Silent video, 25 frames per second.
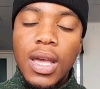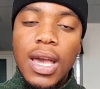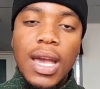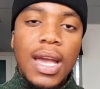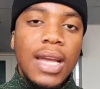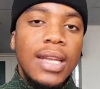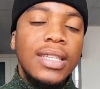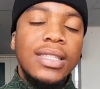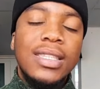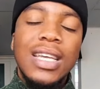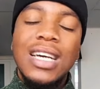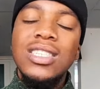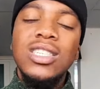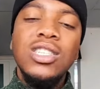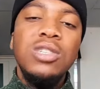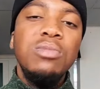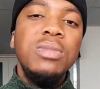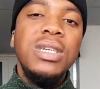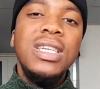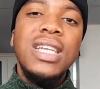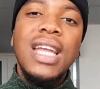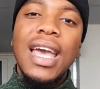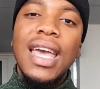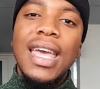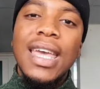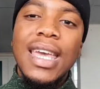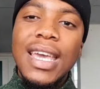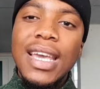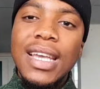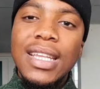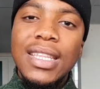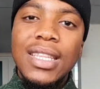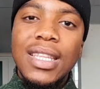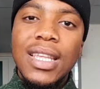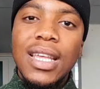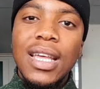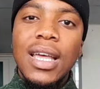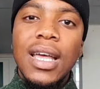And it doesn't mean I
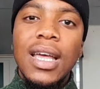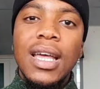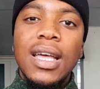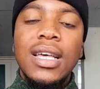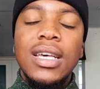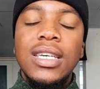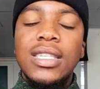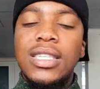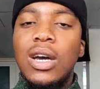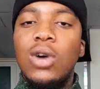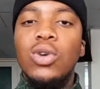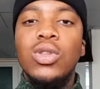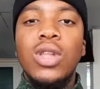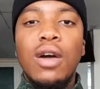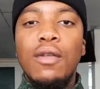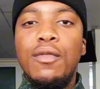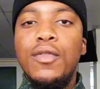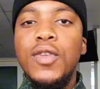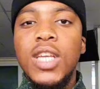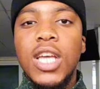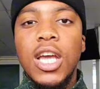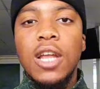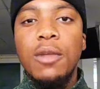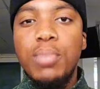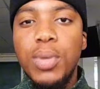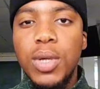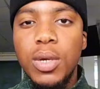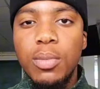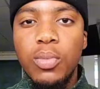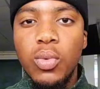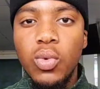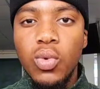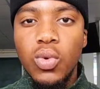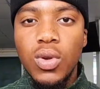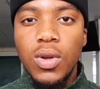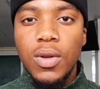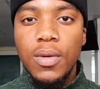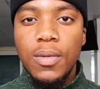hate South African
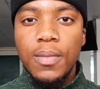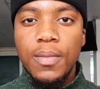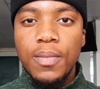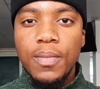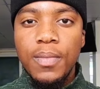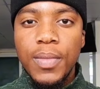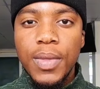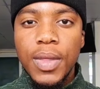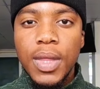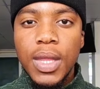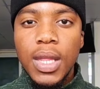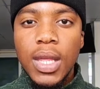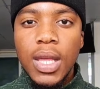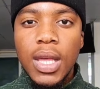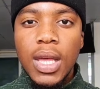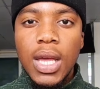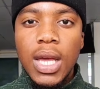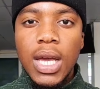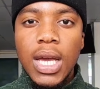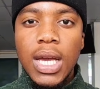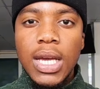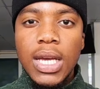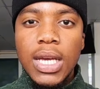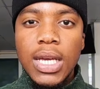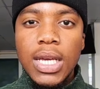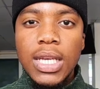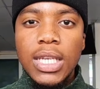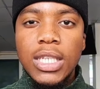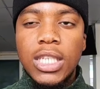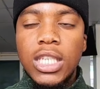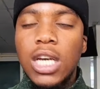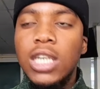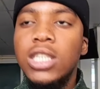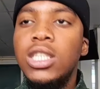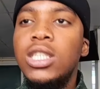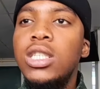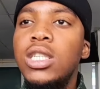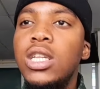people. It's
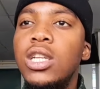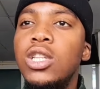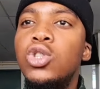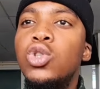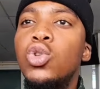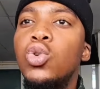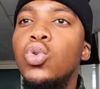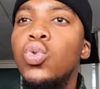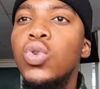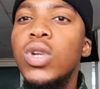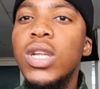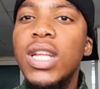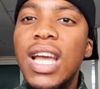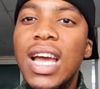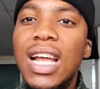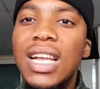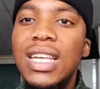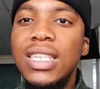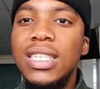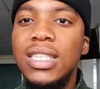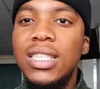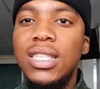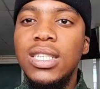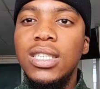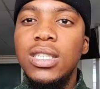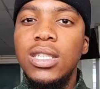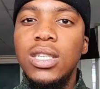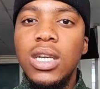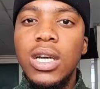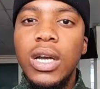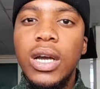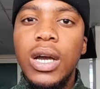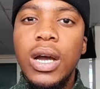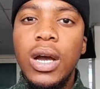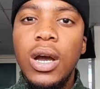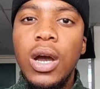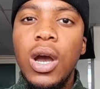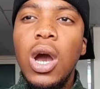just true reality.
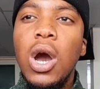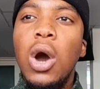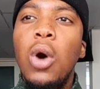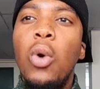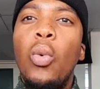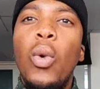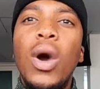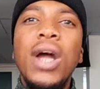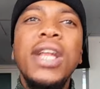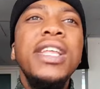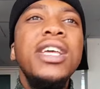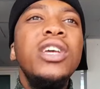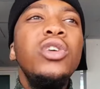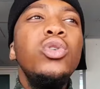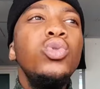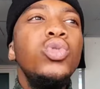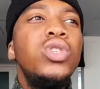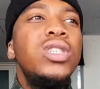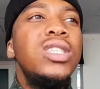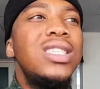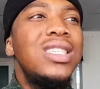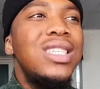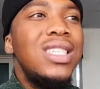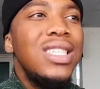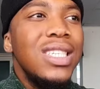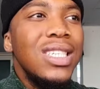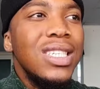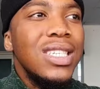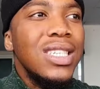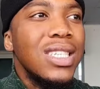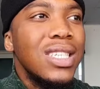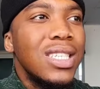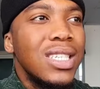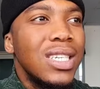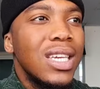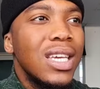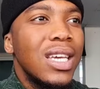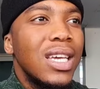What do you see
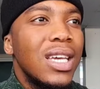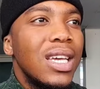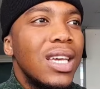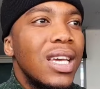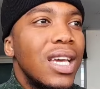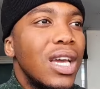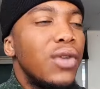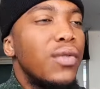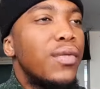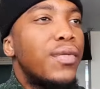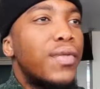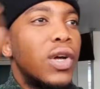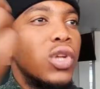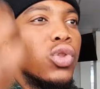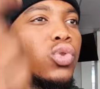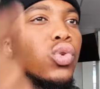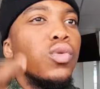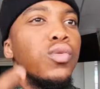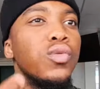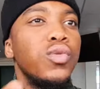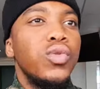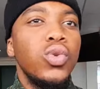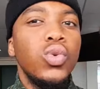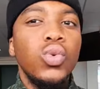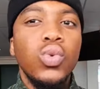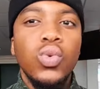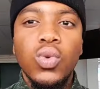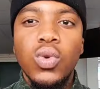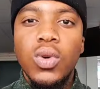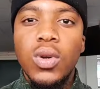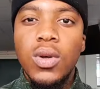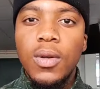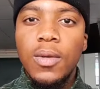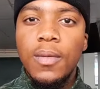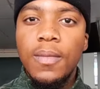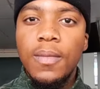in front of you?